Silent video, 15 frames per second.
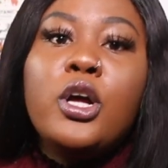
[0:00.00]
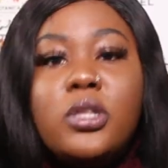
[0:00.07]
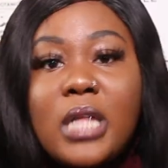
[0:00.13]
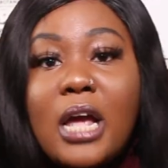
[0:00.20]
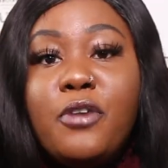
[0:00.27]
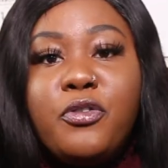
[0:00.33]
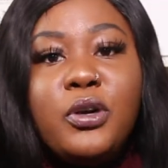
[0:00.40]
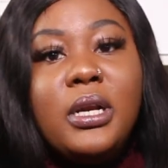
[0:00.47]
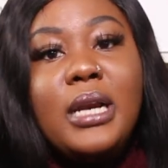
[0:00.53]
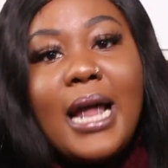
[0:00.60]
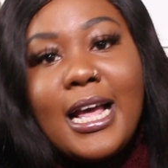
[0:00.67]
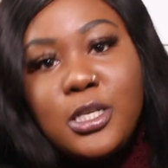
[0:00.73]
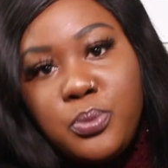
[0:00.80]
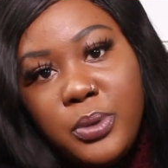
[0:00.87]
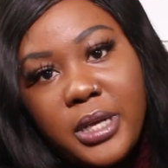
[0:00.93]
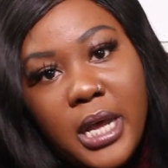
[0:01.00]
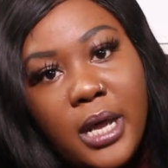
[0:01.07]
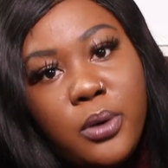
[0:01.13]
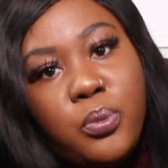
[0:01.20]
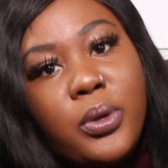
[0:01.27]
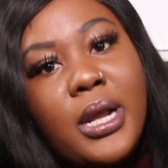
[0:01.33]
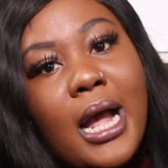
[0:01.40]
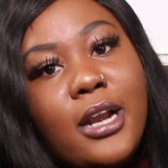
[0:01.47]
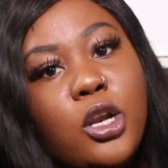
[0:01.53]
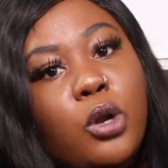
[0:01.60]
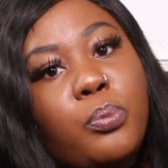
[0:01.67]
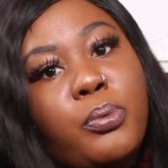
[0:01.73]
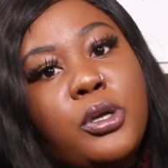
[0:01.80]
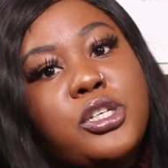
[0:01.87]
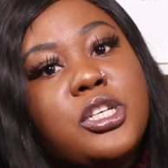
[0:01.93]
So thankfully, last weekend, we got
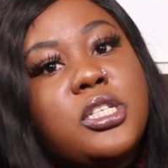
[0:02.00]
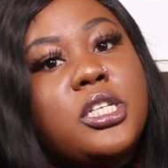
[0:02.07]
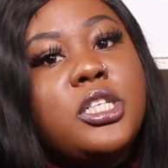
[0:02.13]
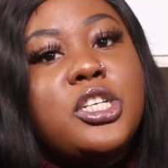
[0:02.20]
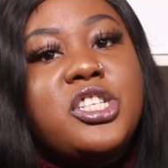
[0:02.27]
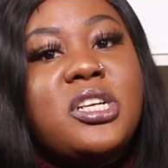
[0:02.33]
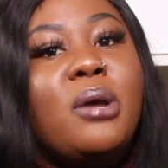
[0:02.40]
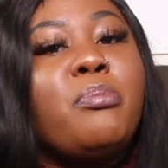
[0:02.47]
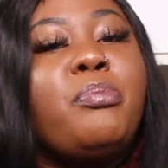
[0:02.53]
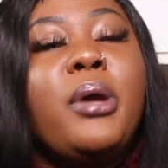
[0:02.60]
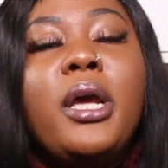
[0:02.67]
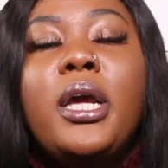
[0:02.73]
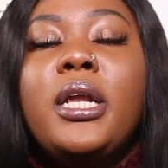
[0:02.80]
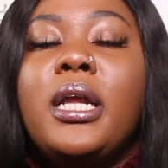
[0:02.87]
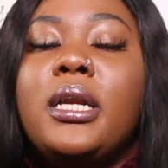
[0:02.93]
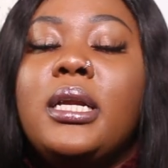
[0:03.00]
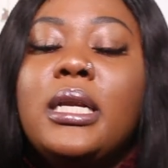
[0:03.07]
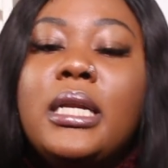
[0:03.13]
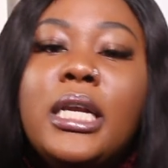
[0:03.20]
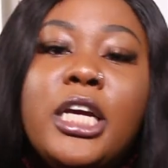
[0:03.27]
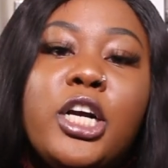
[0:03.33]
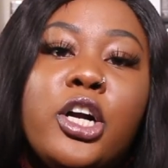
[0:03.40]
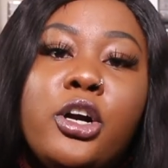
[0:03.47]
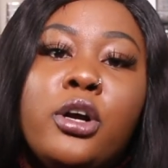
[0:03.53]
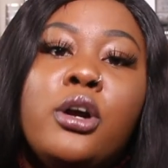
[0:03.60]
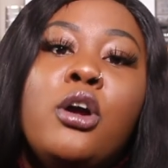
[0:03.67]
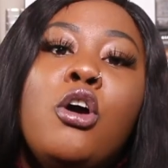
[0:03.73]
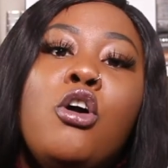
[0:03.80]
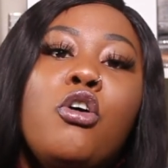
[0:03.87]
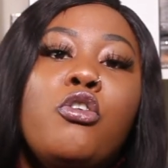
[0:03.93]
done purchasing the champagne and the liquor
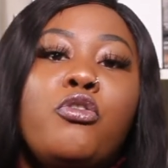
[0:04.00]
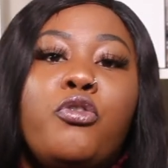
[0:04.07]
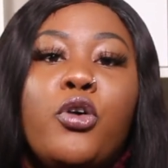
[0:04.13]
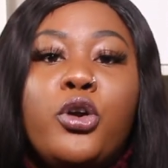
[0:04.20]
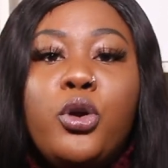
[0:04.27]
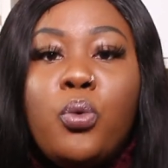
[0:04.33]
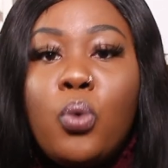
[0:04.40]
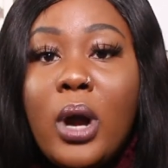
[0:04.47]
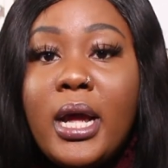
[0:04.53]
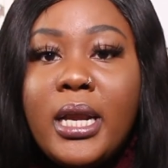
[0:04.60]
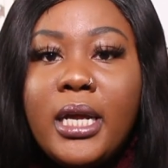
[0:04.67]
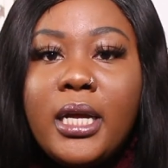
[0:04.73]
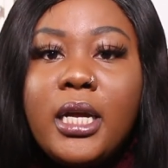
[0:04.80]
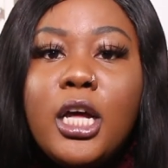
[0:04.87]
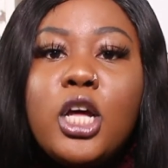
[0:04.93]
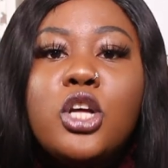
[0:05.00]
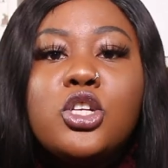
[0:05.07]
for the wedding.